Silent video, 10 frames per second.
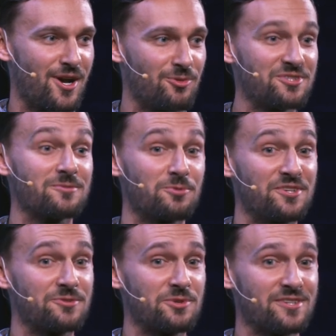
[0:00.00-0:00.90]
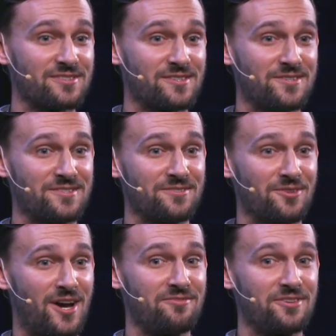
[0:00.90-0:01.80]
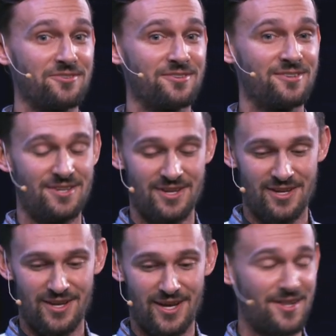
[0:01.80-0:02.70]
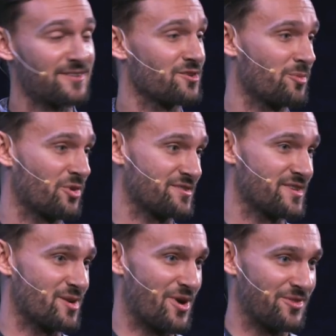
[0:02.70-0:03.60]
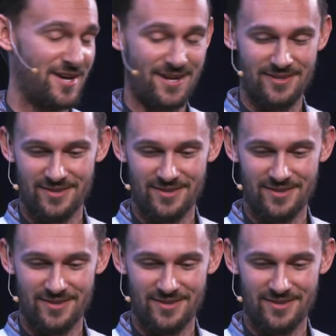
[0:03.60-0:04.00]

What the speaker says: which is pretty sweet because I did this in live view. And that's all I'm going to say about that.